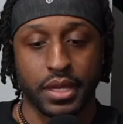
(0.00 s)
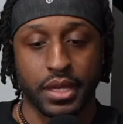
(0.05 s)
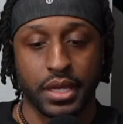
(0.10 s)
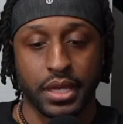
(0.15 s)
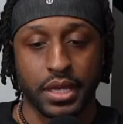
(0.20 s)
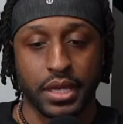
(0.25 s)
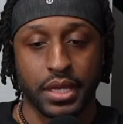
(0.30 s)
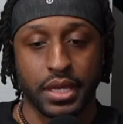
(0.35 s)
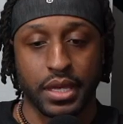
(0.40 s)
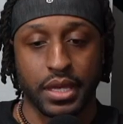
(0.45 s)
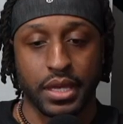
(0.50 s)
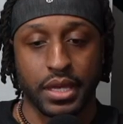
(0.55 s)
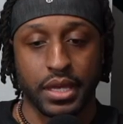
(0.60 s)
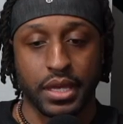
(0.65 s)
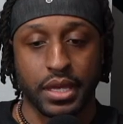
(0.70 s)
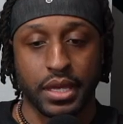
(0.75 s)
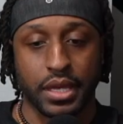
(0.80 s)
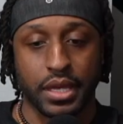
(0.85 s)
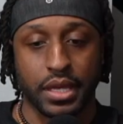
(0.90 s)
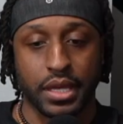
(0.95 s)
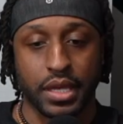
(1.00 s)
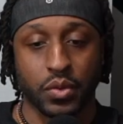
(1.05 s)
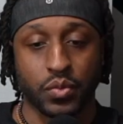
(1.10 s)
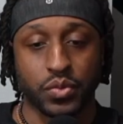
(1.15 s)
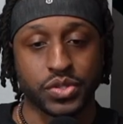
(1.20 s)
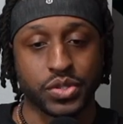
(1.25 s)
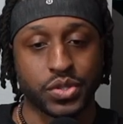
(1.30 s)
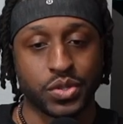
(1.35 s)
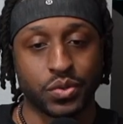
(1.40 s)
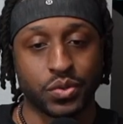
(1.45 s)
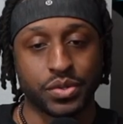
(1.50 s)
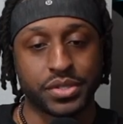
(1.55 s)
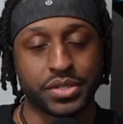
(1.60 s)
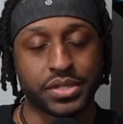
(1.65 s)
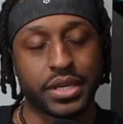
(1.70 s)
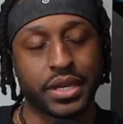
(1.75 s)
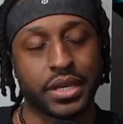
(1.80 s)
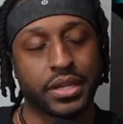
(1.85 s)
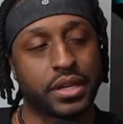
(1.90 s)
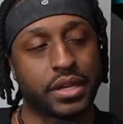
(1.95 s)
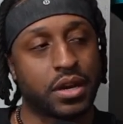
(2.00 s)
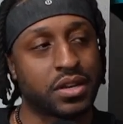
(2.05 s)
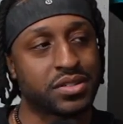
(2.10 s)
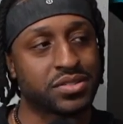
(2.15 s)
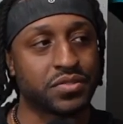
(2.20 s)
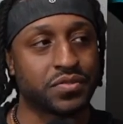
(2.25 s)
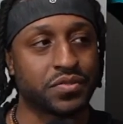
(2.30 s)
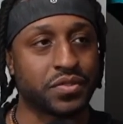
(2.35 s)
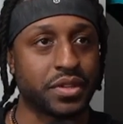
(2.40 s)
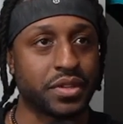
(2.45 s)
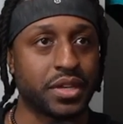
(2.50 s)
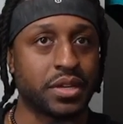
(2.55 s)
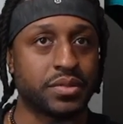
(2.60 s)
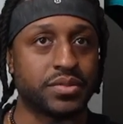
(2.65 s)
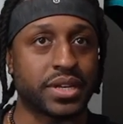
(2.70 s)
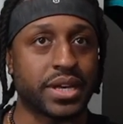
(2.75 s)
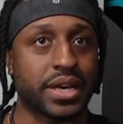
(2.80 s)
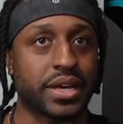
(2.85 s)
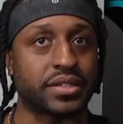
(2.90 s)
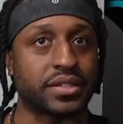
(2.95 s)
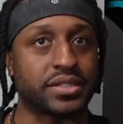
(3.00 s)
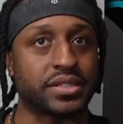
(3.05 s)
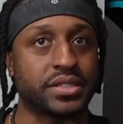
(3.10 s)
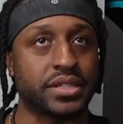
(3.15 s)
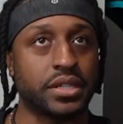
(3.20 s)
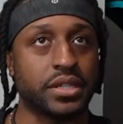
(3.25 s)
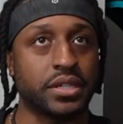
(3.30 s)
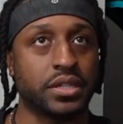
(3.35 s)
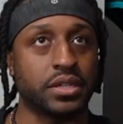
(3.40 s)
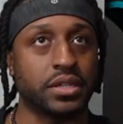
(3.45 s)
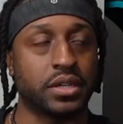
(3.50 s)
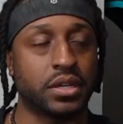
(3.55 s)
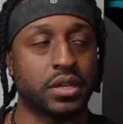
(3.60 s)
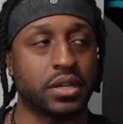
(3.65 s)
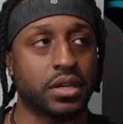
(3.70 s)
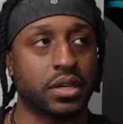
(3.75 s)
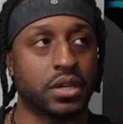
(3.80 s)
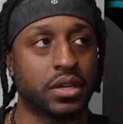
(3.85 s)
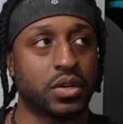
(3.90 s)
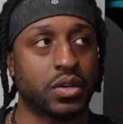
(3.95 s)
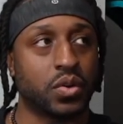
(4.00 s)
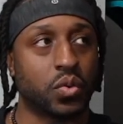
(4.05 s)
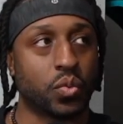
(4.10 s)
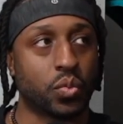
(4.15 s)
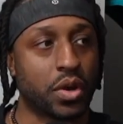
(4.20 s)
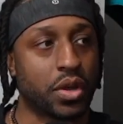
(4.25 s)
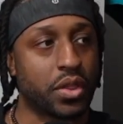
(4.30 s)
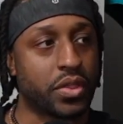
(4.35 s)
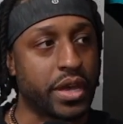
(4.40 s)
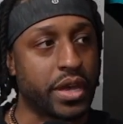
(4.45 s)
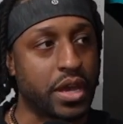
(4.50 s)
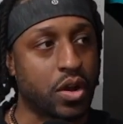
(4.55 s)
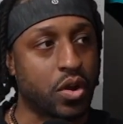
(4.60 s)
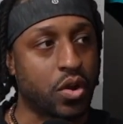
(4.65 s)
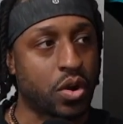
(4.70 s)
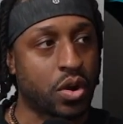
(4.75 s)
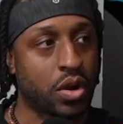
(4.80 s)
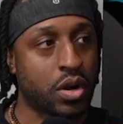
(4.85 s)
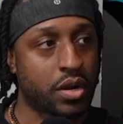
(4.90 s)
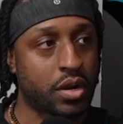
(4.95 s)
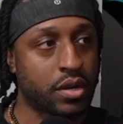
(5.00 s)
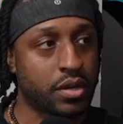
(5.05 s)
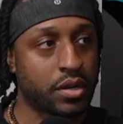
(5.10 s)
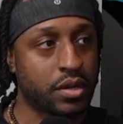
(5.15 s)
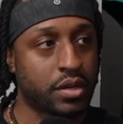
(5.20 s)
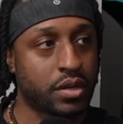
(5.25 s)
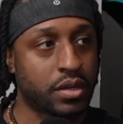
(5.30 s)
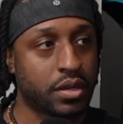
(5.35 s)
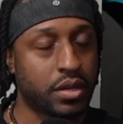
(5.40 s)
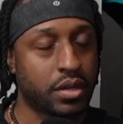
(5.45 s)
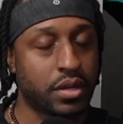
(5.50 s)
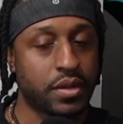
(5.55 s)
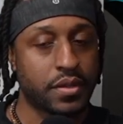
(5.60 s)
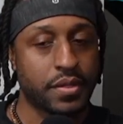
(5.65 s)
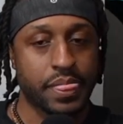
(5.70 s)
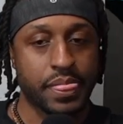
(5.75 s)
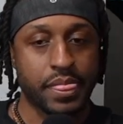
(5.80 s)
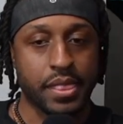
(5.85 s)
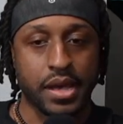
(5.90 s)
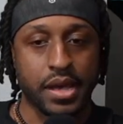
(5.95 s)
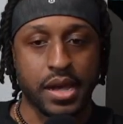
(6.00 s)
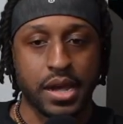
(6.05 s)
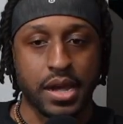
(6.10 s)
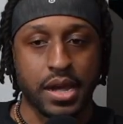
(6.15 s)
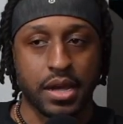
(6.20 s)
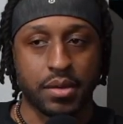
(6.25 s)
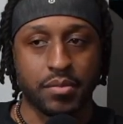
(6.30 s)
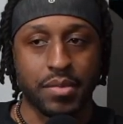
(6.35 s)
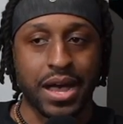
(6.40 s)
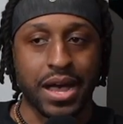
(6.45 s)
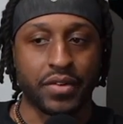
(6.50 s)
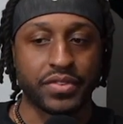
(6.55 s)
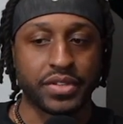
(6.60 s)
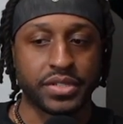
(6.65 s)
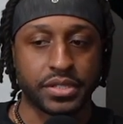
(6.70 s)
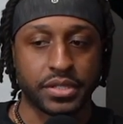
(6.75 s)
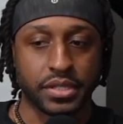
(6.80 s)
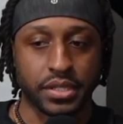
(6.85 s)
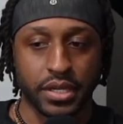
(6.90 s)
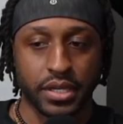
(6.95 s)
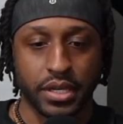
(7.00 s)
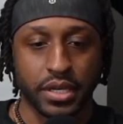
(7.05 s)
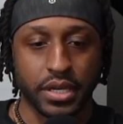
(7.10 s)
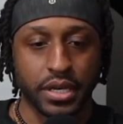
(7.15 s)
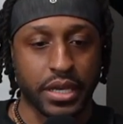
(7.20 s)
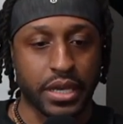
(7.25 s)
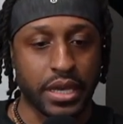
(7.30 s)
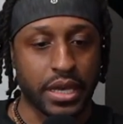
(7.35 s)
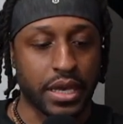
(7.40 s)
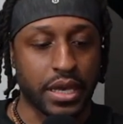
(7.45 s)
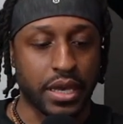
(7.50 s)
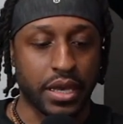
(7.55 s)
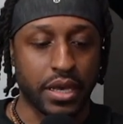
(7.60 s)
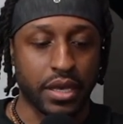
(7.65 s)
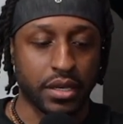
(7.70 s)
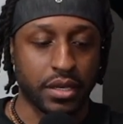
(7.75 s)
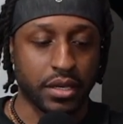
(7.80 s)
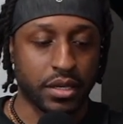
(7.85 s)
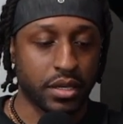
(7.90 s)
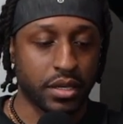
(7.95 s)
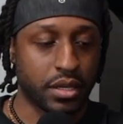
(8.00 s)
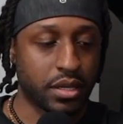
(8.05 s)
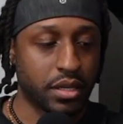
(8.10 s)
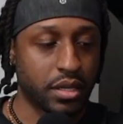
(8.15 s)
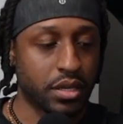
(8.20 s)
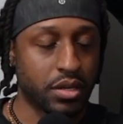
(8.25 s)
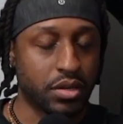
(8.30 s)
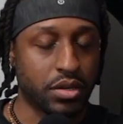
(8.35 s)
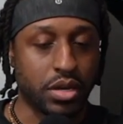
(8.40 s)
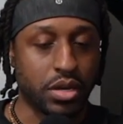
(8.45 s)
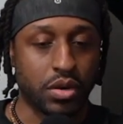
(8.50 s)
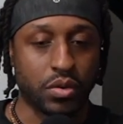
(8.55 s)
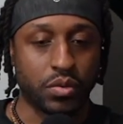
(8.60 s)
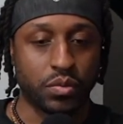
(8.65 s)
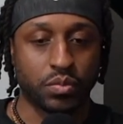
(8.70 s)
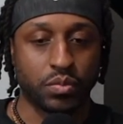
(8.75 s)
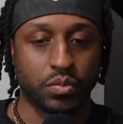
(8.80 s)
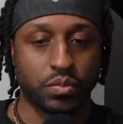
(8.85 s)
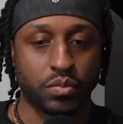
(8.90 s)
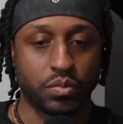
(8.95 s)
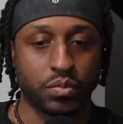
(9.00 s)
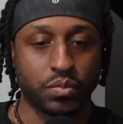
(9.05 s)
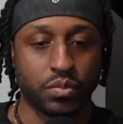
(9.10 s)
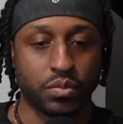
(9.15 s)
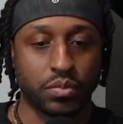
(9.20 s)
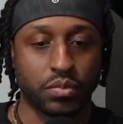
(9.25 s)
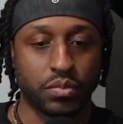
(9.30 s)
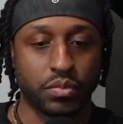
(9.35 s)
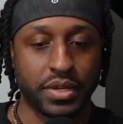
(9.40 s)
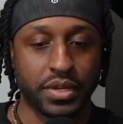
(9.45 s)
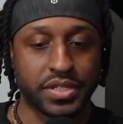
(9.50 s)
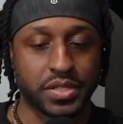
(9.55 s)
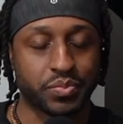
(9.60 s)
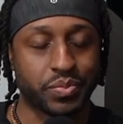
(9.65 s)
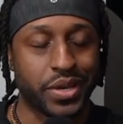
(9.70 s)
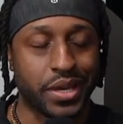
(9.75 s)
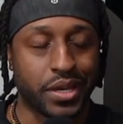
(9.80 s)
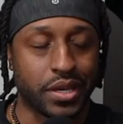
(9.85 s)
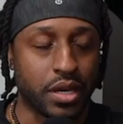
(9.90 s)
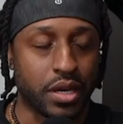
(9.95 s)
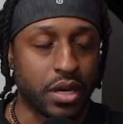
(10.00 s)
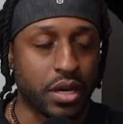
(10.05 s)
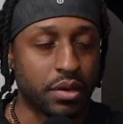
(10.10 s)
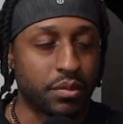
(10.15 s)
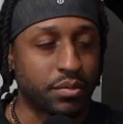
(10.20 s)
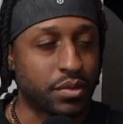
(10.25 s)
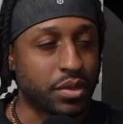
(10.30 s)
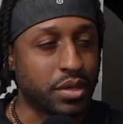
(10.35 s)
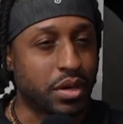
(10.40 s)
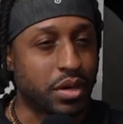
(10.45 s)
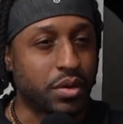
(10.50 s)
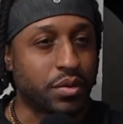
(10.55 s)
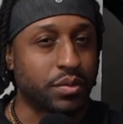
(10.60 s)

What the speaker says: it was cool to see, and then also for them to kind of see where they are. Obviously, again, you know, it's pickup. You know.